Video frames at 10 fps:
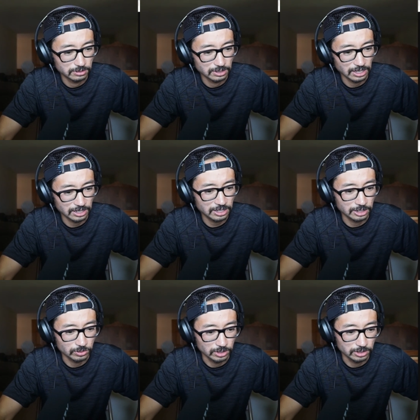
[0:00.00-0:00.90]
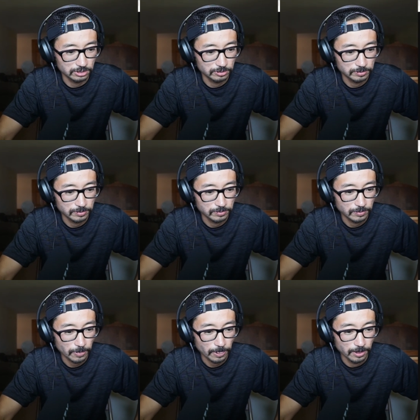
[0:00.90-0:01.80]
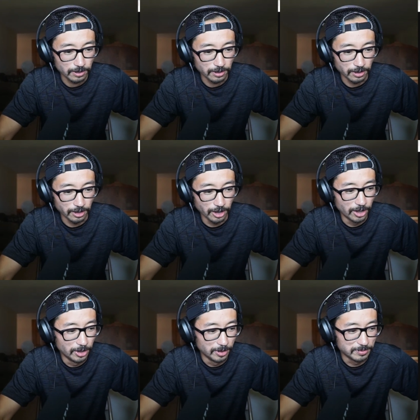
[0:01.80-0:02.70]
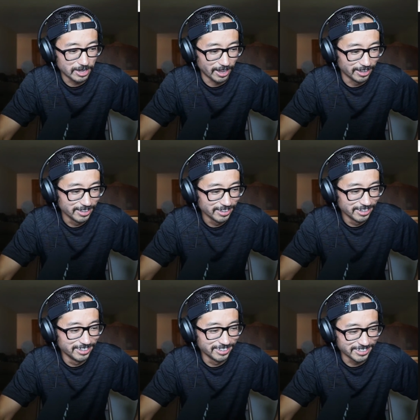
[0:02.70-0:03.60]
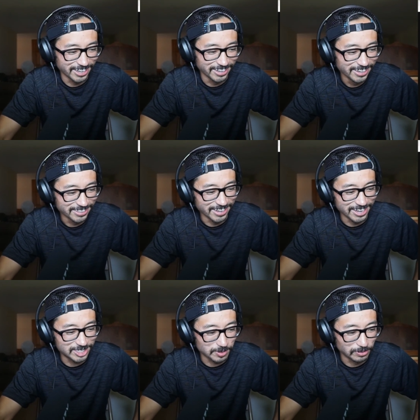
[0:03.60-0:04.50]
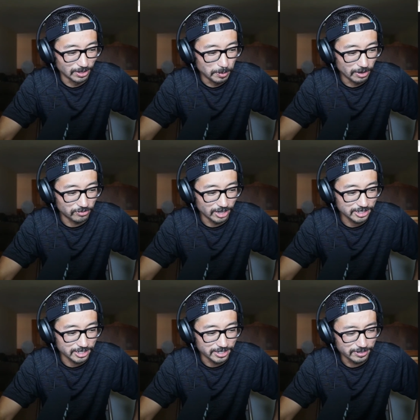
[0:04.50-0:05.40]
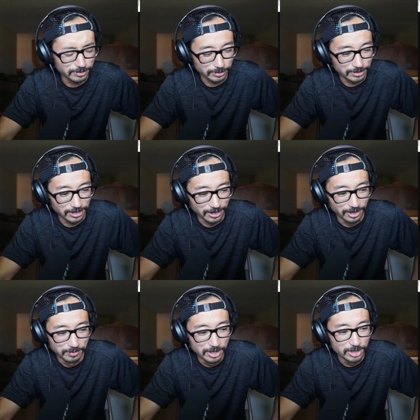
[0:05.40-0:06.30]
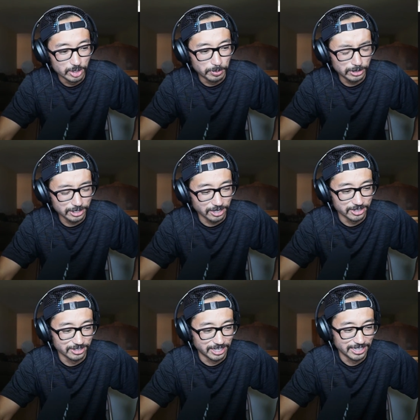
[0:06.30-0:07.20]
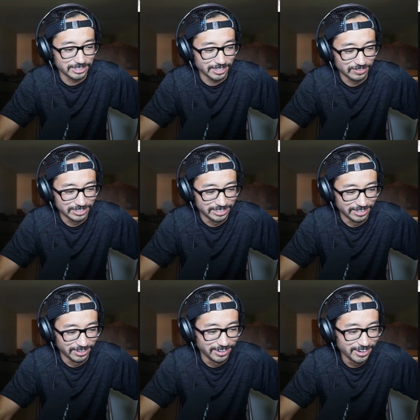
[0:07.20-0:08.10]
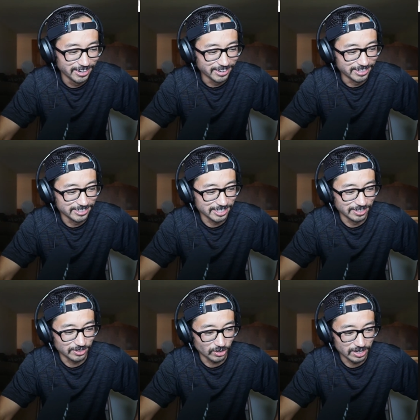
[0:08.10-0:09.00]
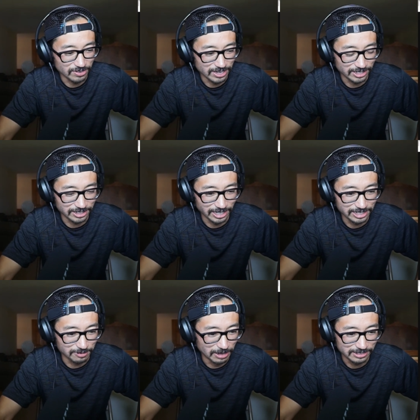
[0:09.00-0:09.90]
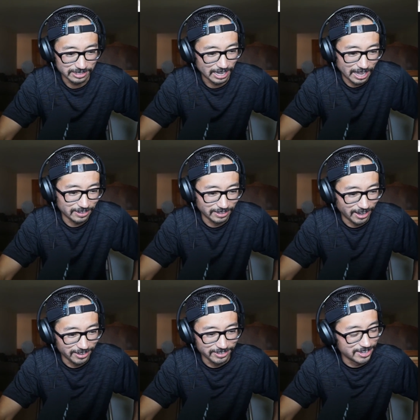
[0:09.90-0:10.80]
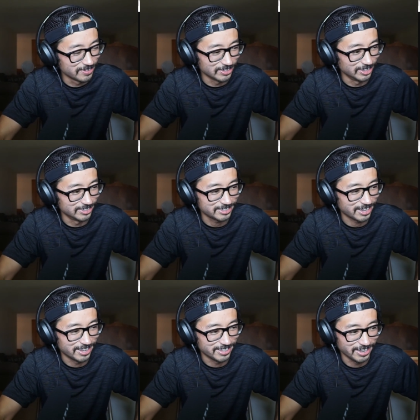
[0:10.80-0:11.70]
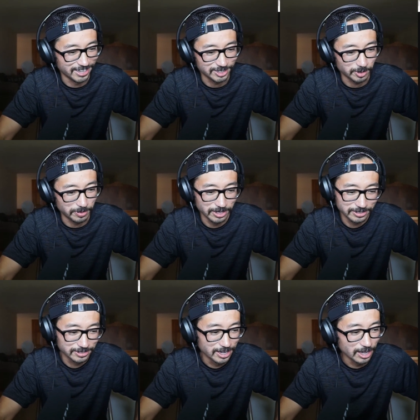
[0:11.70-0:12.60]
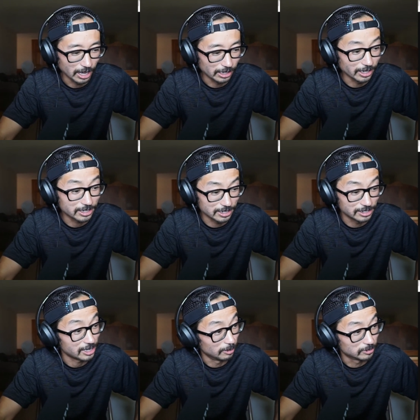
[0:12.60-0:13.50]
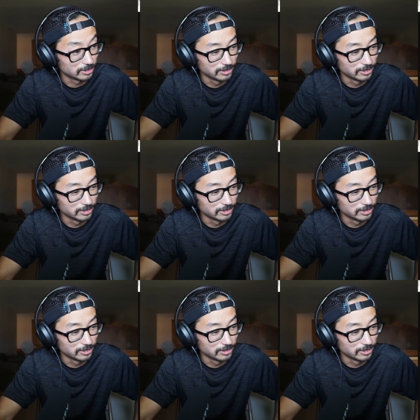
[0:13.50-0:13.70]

I think that's what it is. Yeah, the answer below by Fresh Tea. You put this on your Thanksgiving dinner instead of gravy. It's less messy. I don't even understand the answer, but I like the attempt.